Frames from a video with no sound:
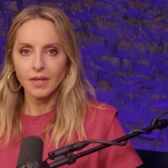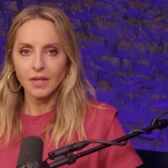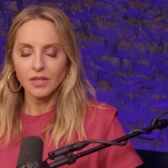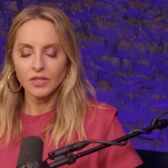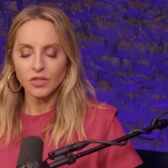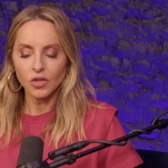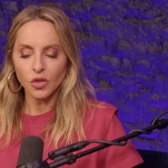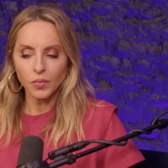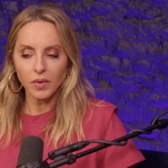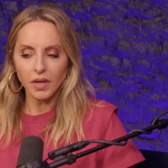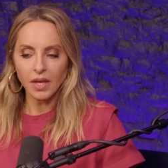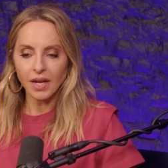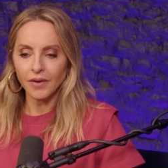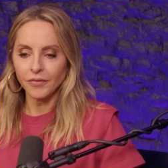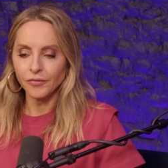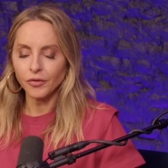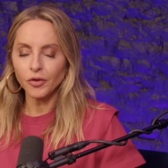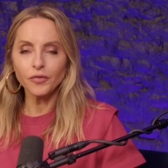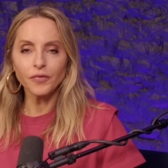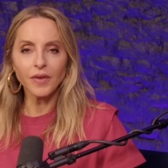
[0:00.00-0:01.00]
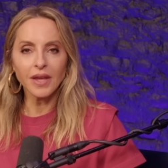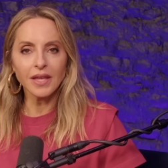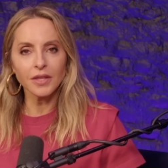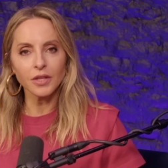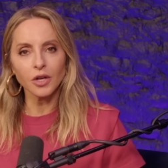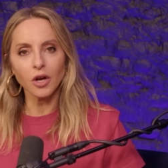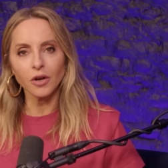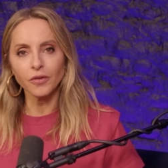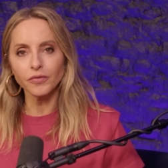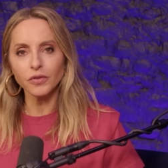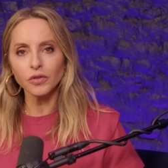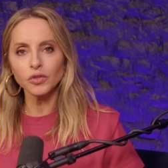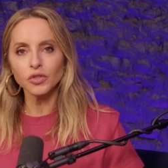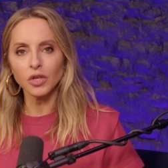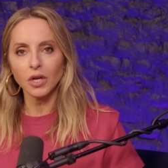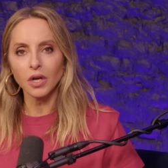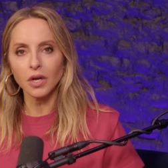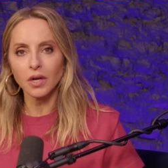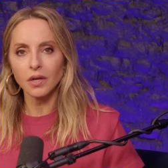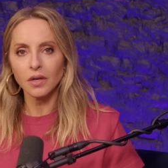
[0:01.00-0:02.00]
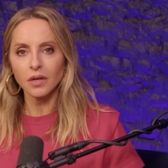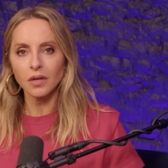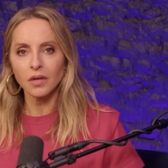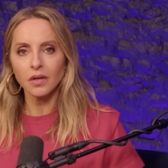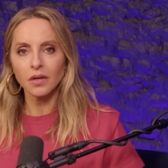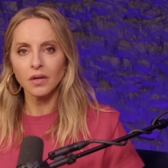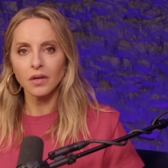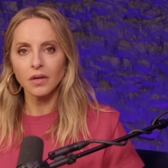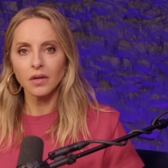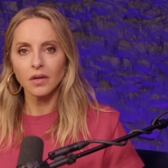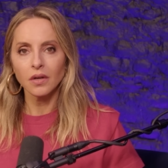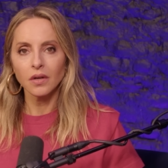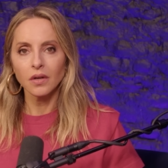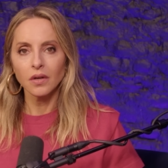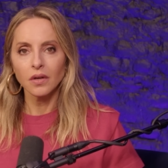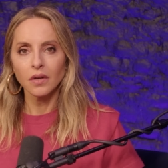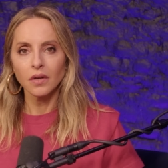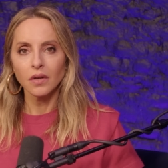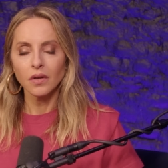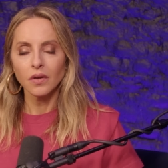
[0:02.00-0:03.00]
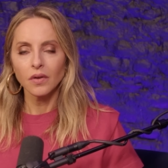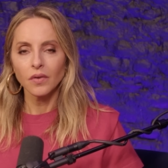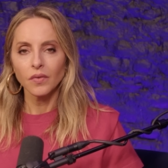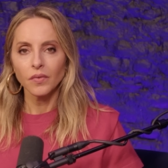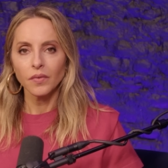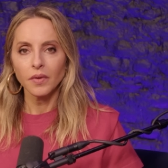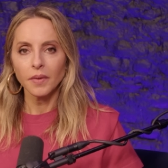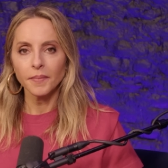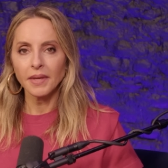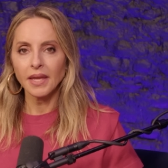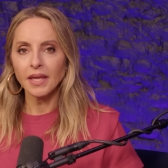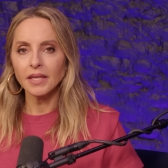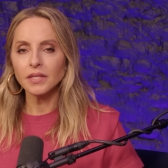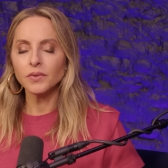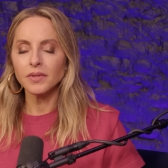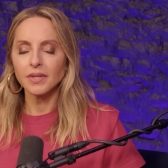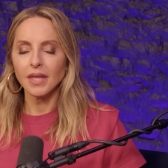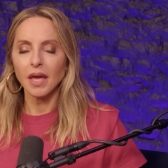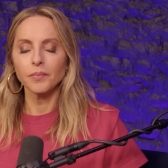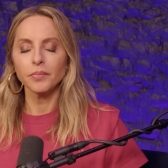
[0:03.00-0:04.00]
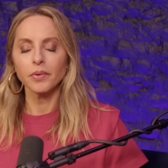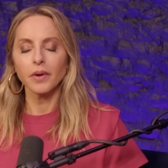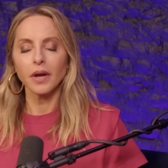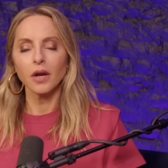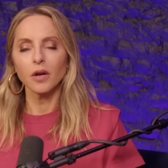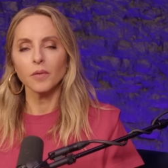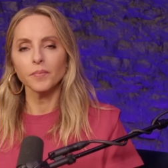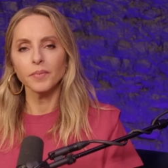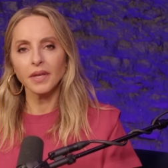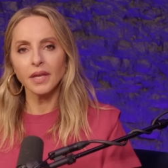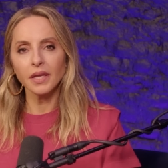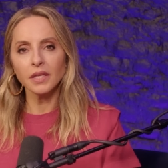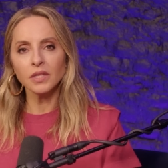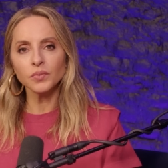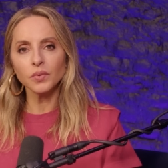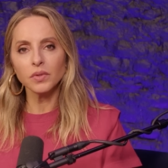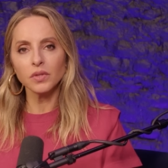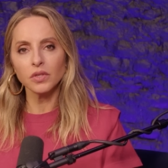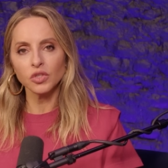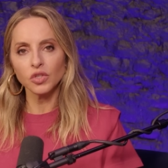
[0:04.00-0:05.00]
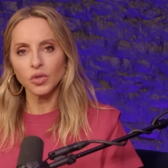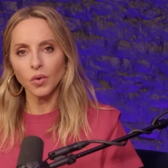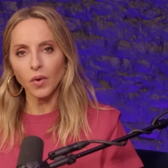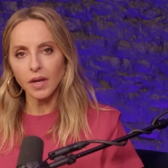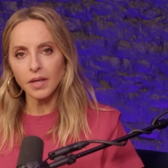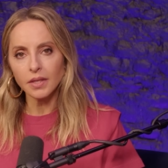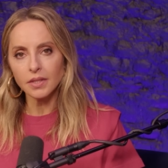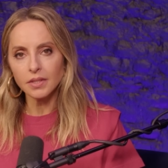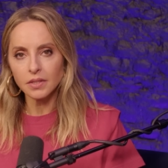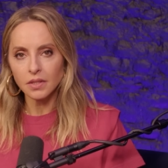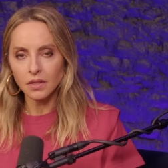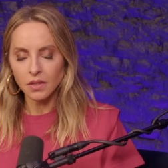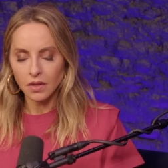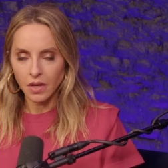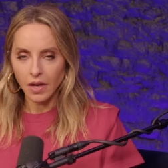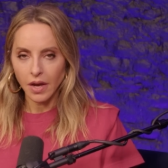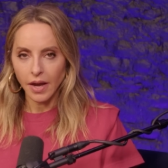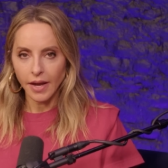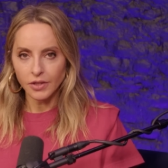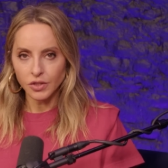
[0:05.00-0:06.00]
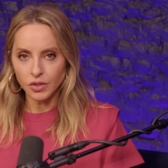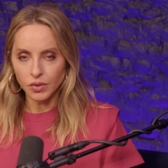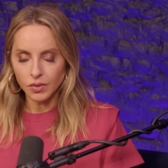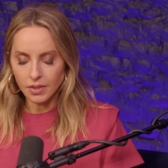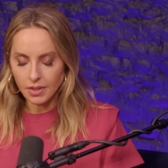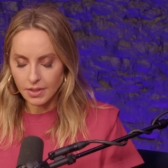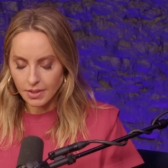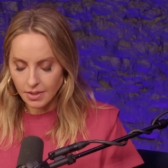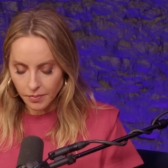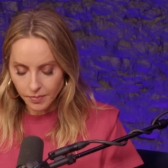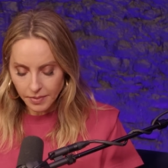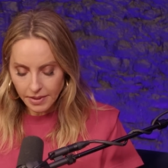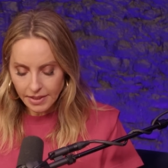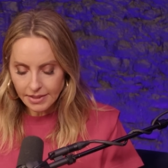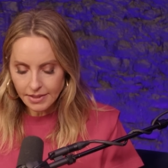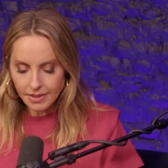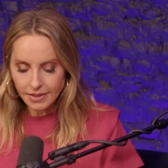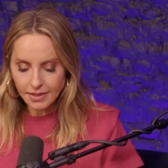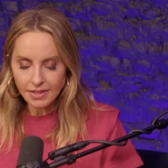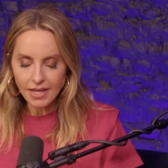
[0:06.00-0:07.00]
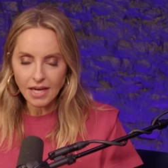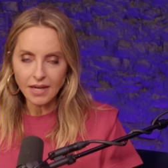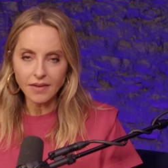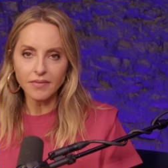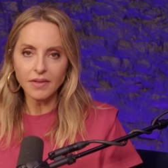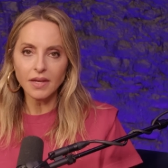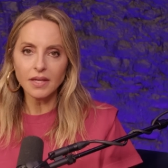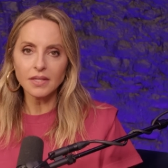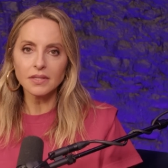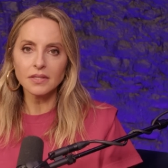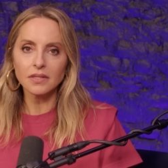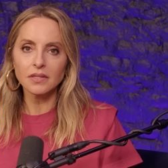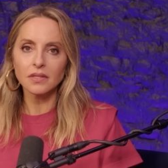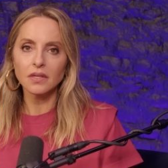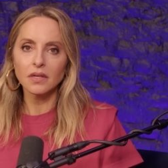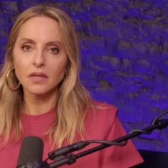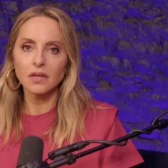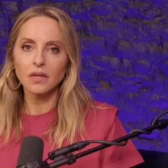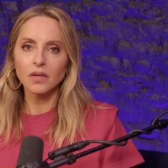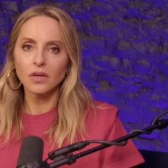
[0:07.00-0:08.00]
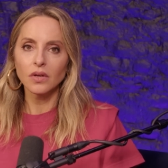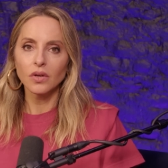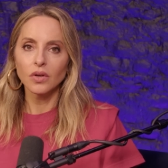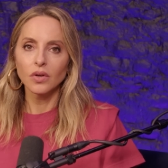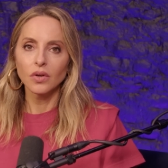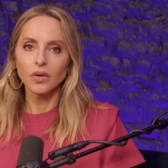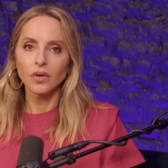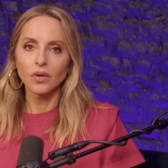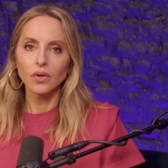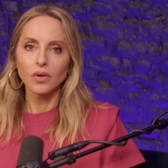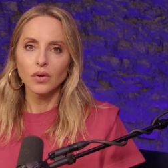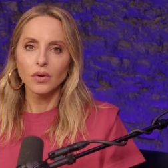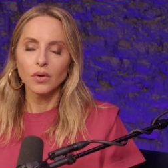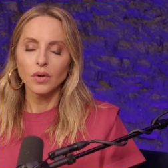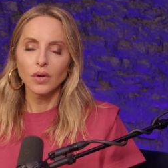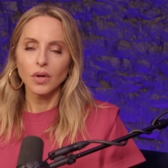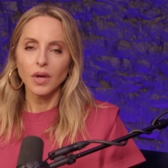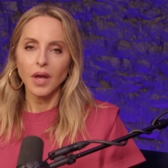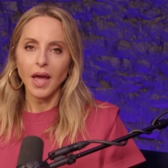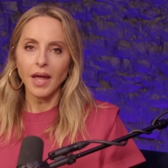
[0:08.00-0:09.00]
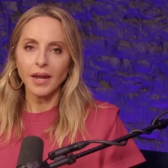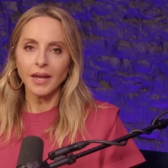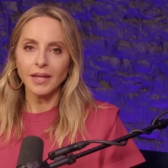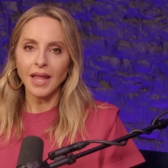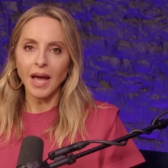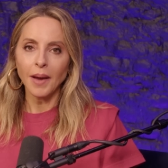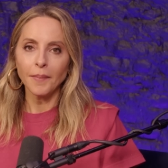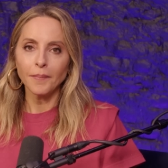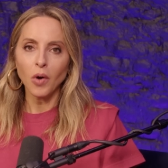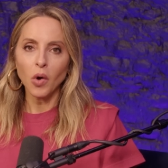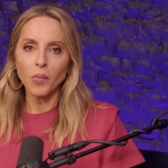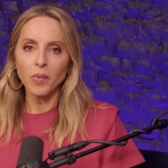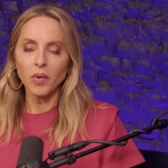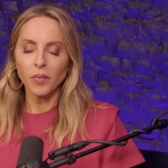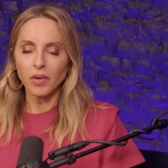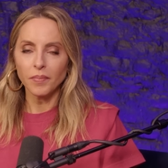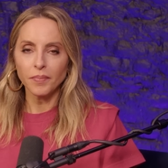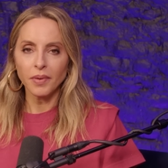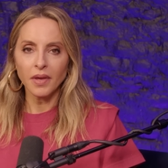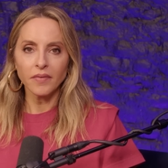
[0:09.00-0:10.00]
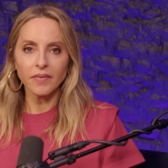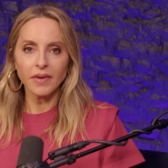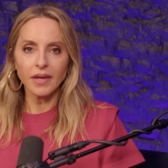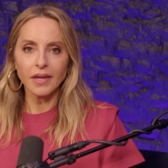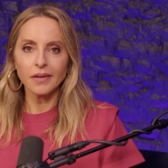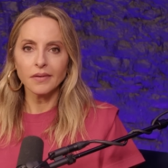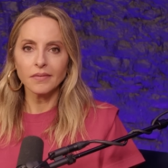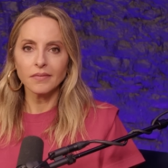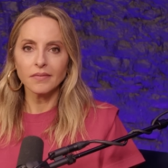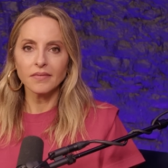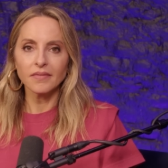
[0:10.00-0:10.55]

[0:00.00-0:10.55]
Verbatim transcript: so that we can have full faith in our future. It begins with that prayer. It begins with a choice. I choose to see peace instead of this. And in that moment, we pivot.